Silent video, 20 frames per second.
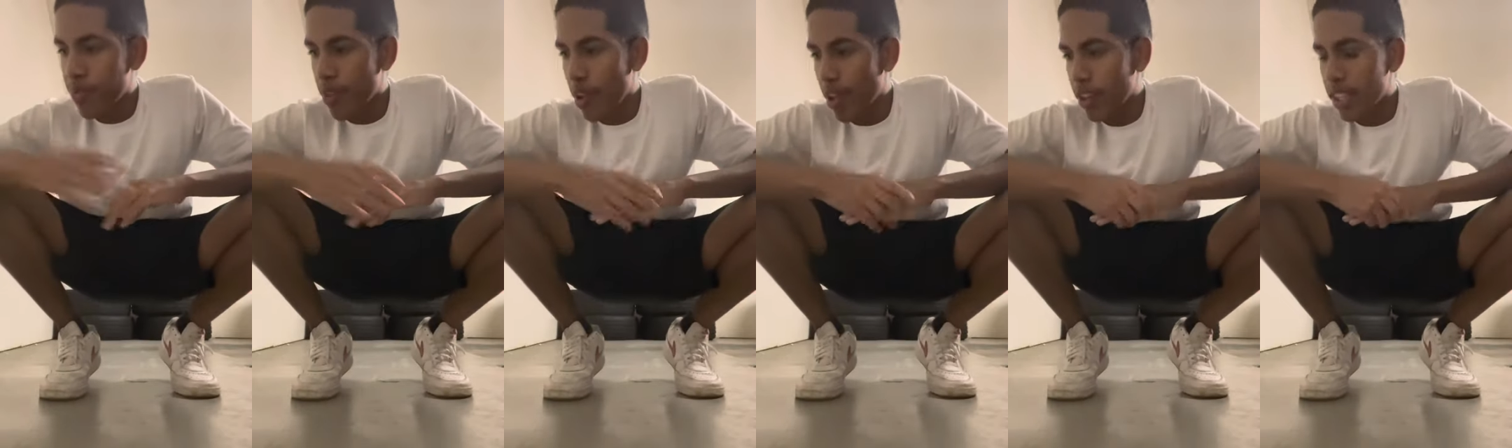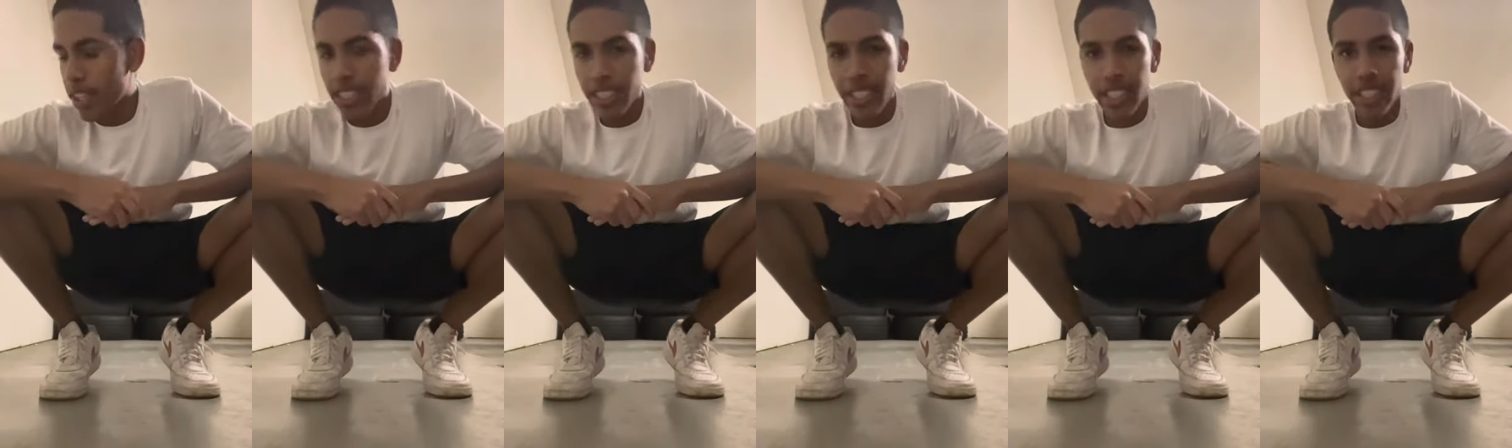I
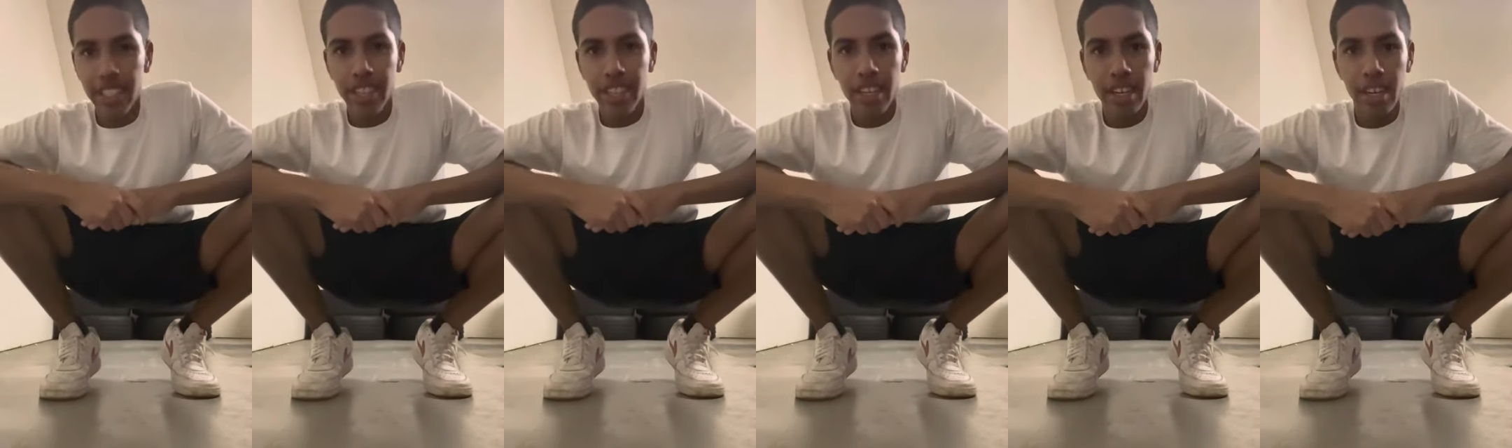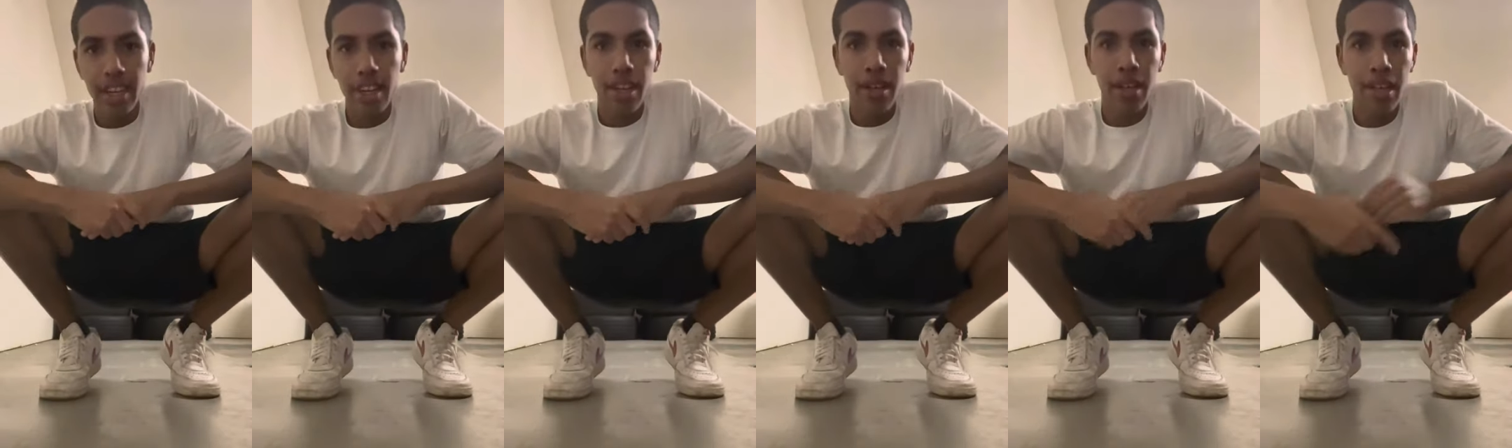think I should get
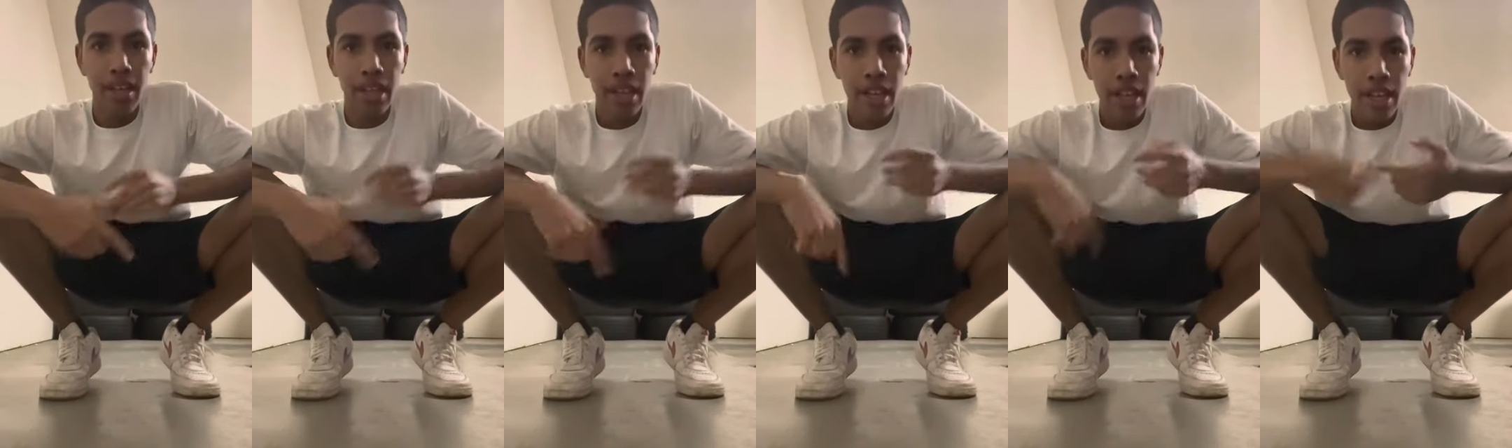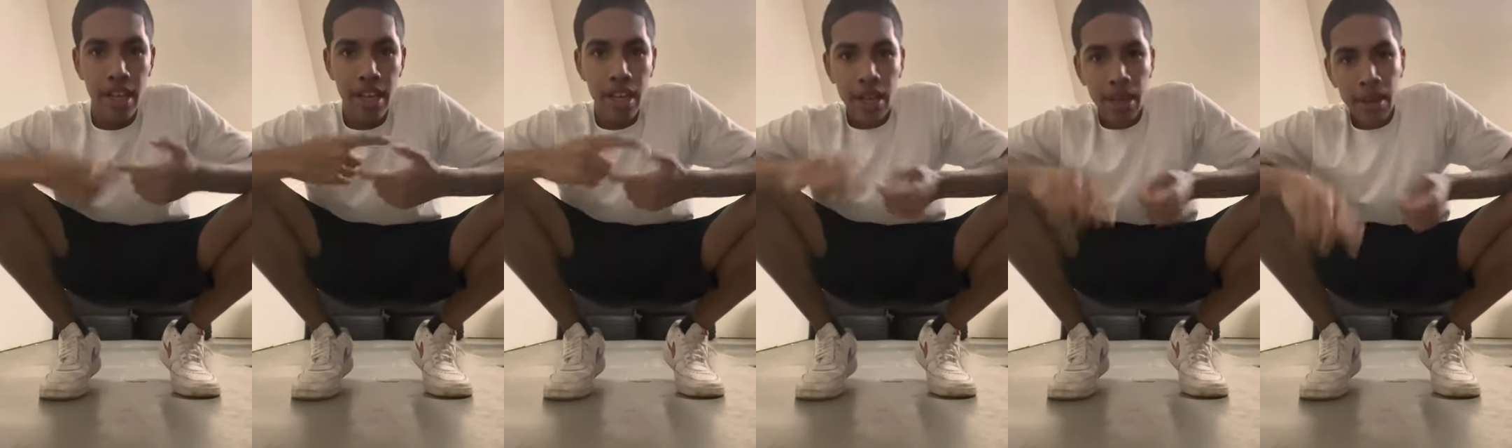the
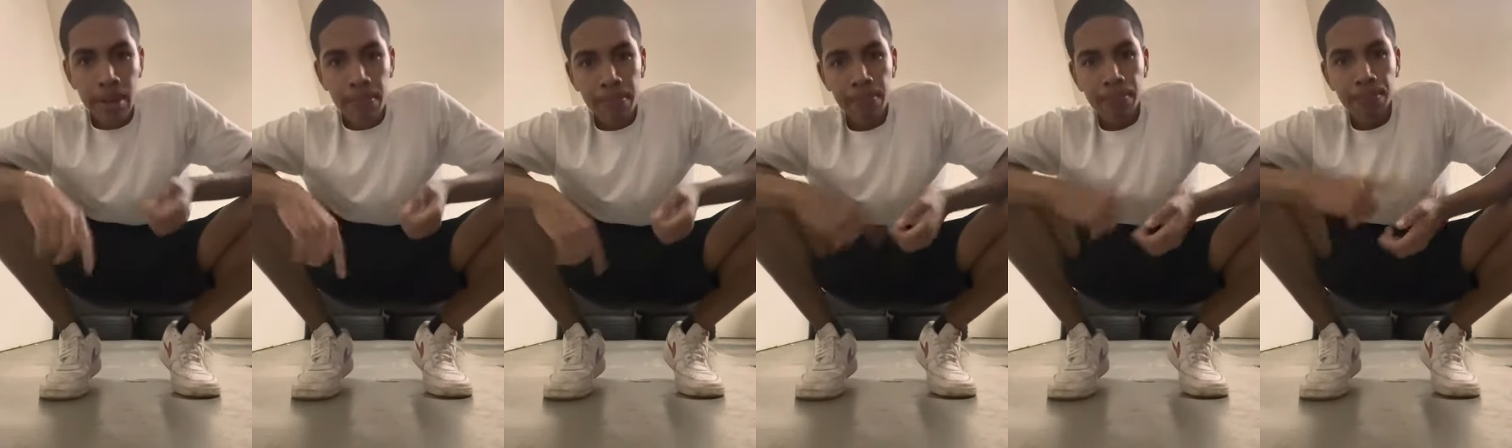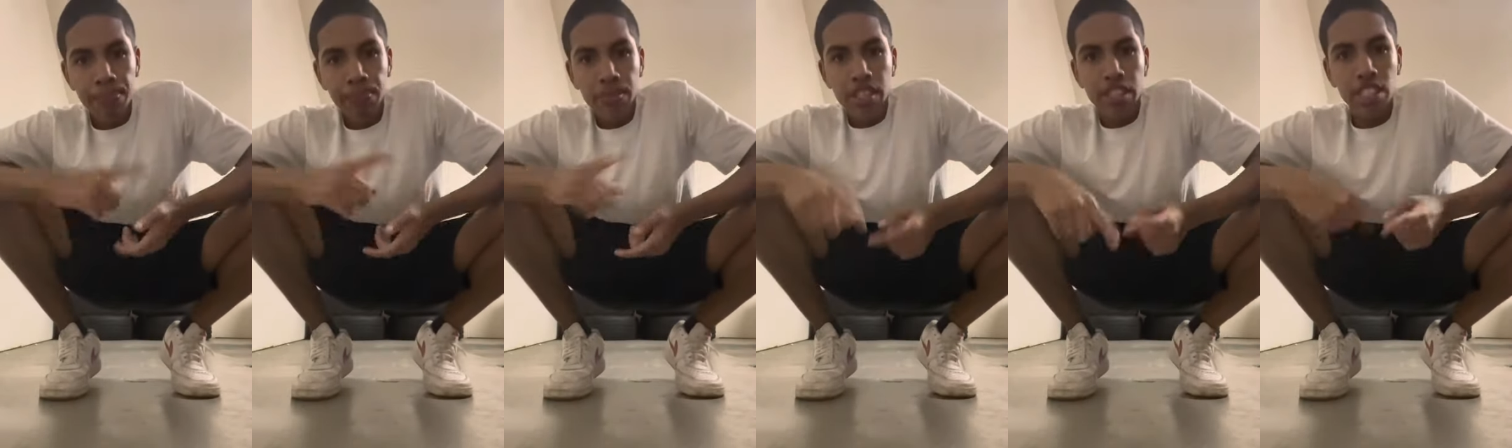
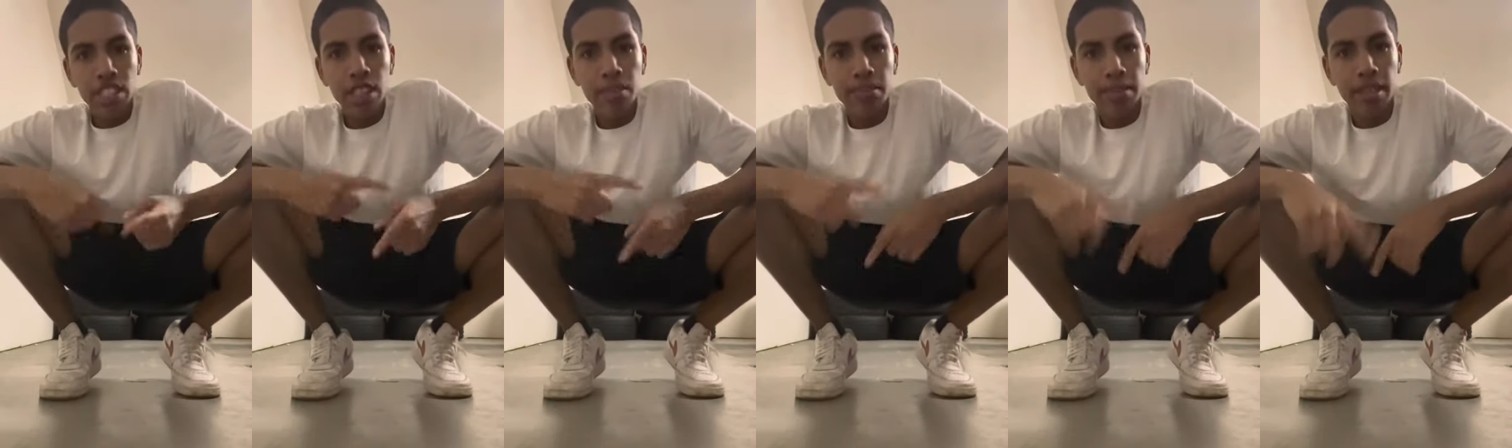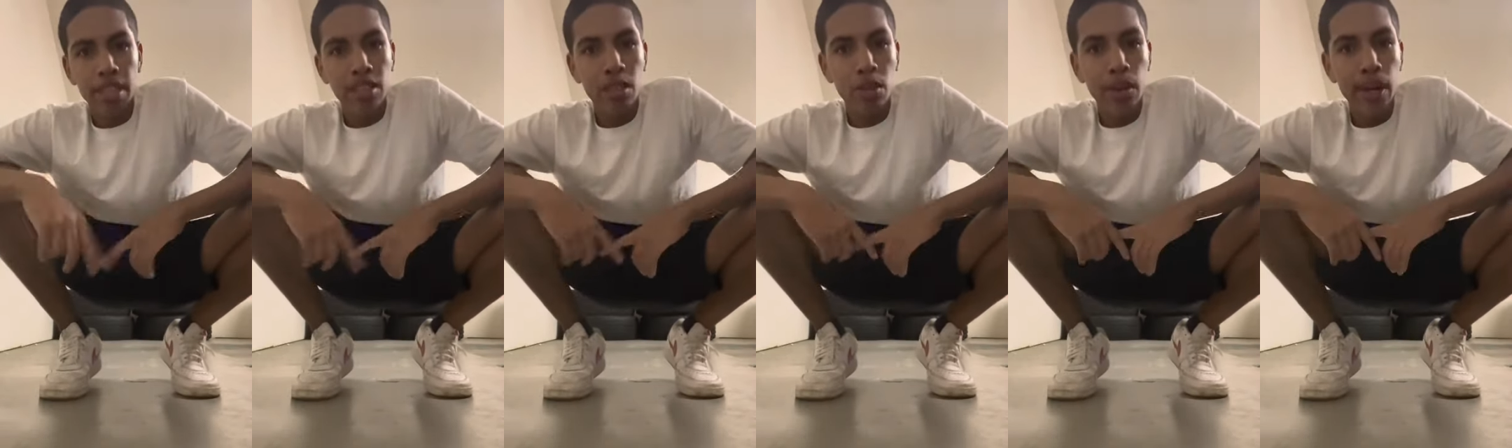jumps
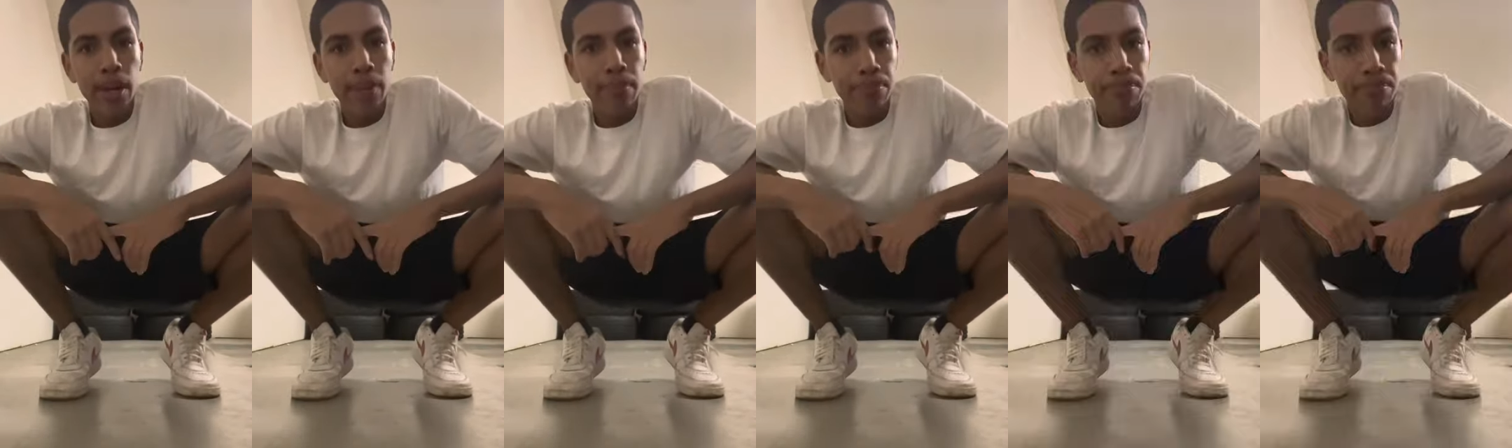out the way